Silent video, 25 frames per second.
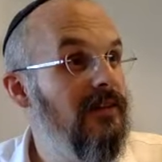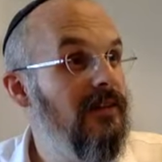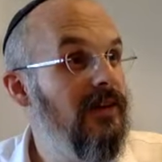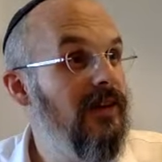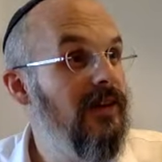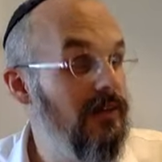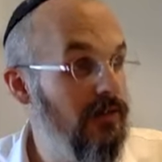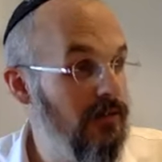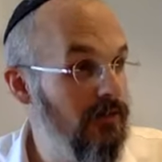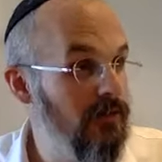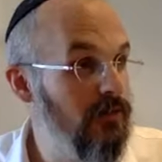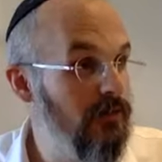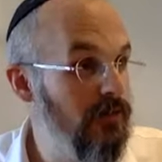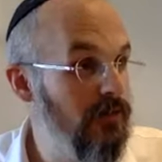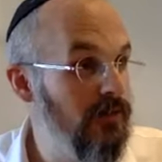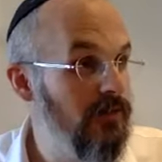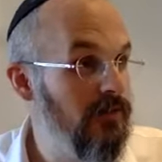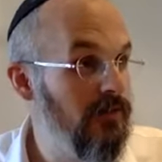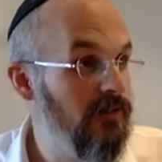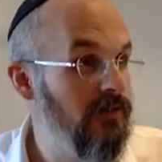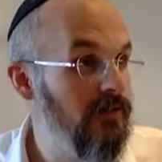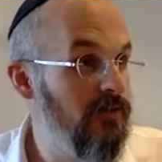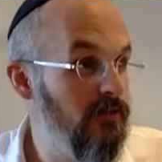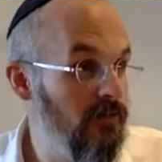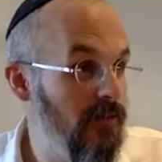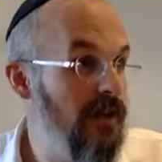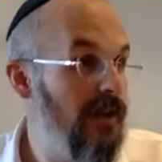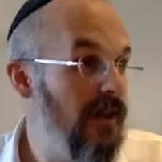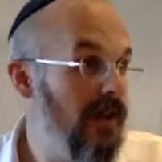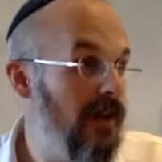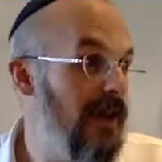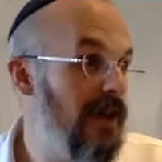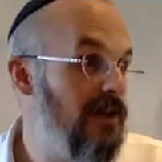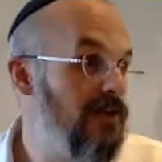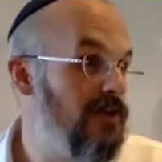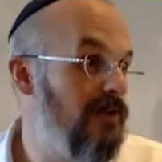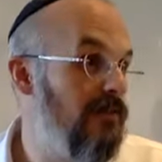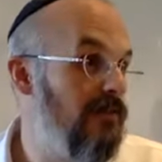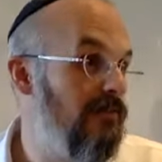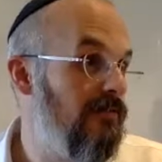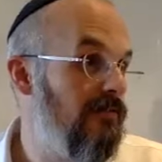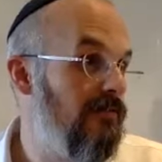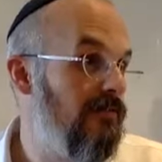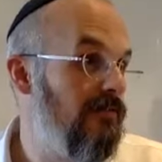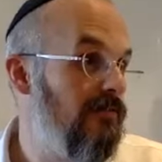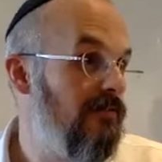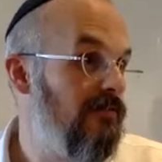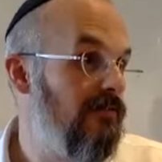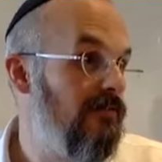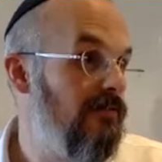And you do it, you made a connection.
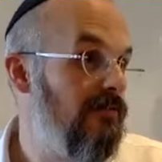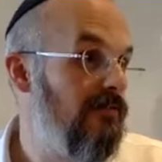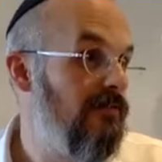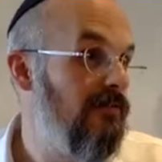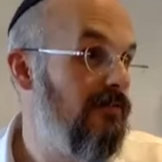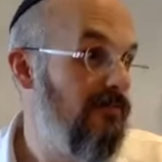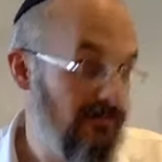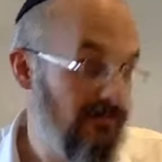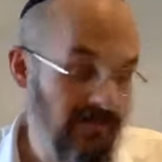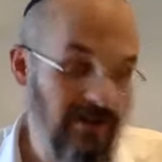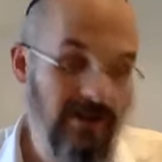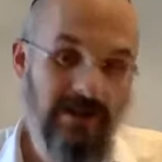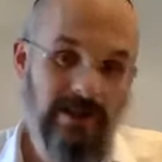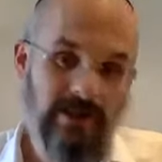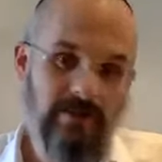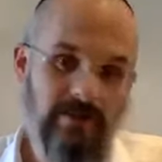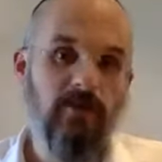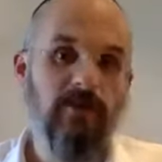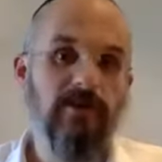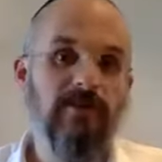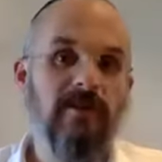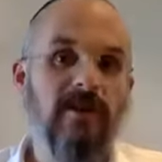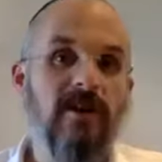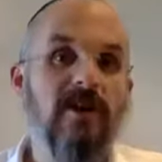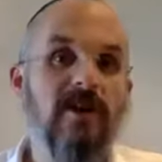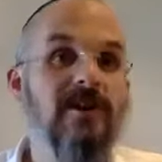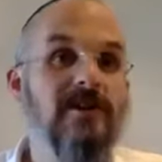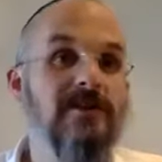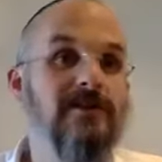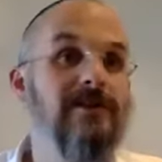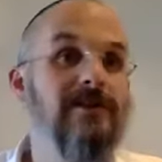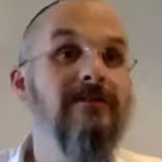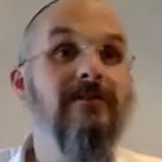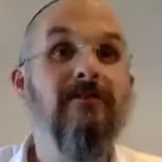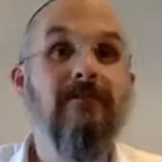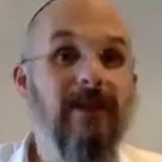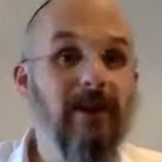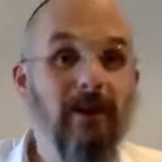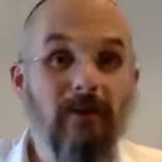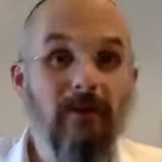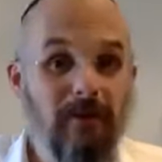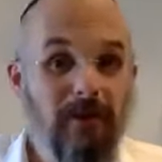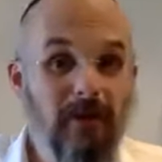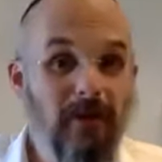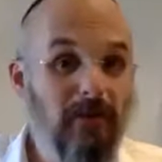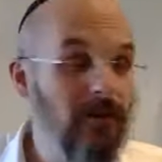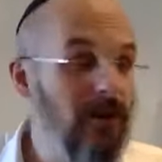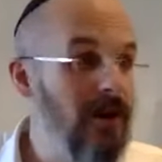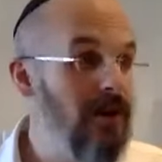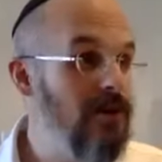Right? That's the point. So even if I don't
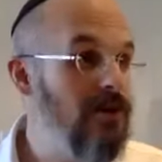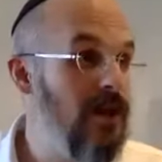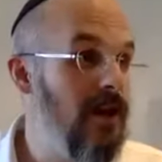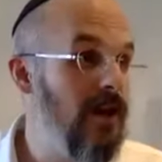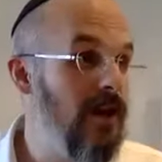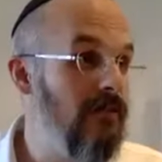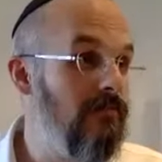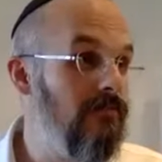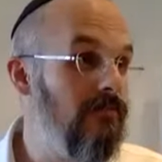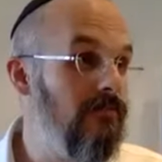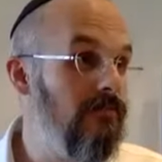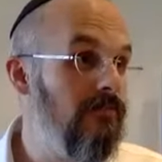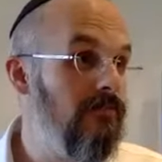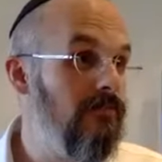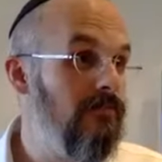feel for Hashem,